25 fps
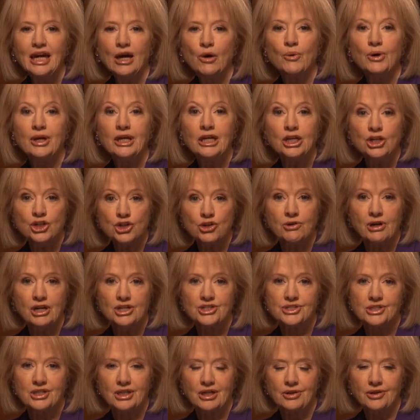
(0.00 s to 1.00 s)
Now,
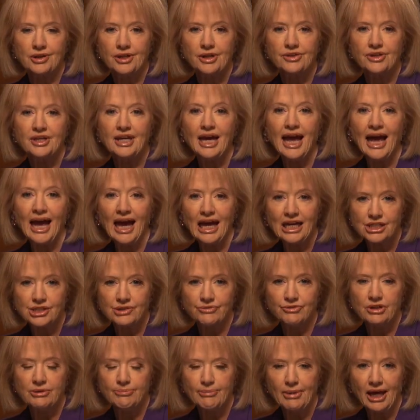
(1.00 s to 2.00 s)
interestingly, the
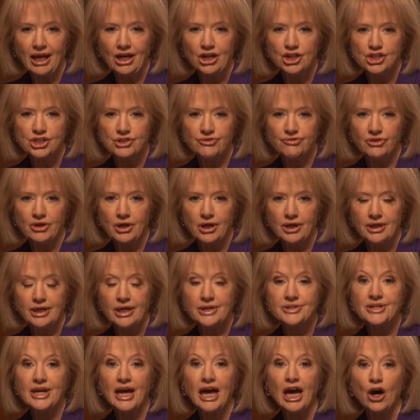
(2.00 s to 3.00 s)
actively managed fund
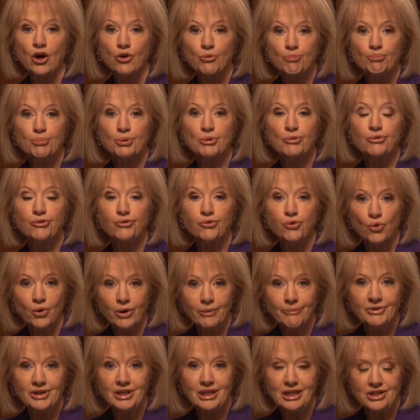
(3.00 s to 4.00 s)
has
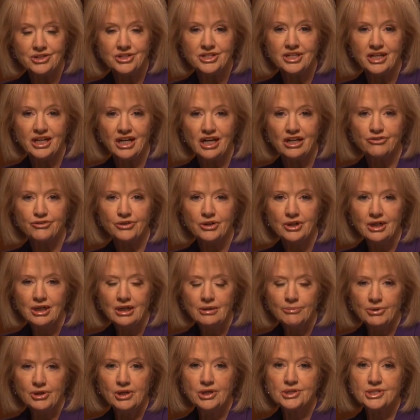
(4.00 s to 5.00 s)
outperformed the ETF
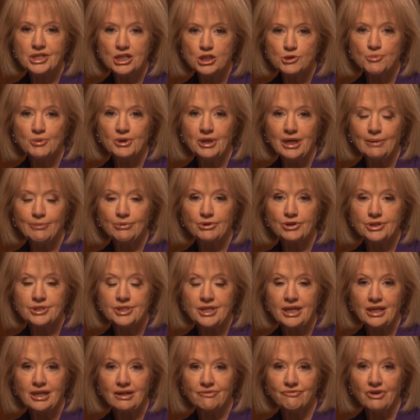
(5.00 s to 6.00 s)
because it's been able to
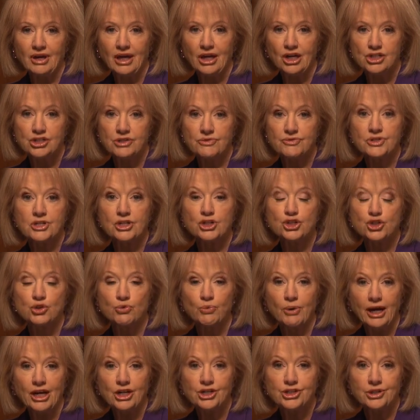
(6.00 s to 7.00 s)
take advantage of
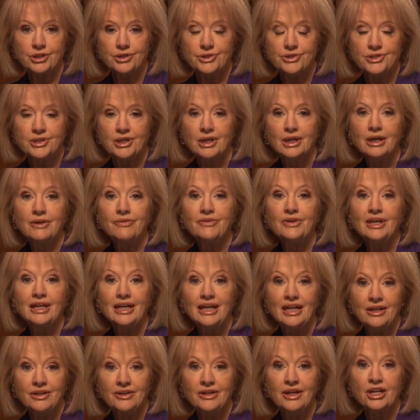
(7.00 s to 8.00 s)
situations the
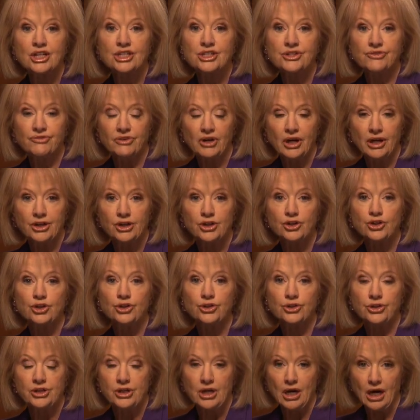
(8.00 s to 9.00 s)
index fund
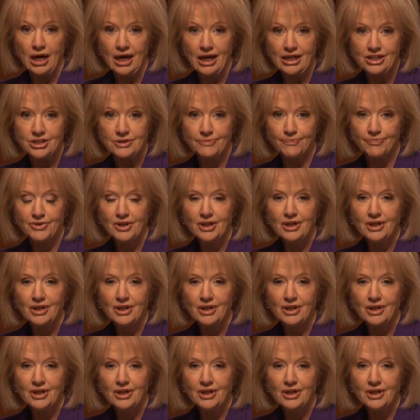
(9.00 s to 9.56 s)
could not.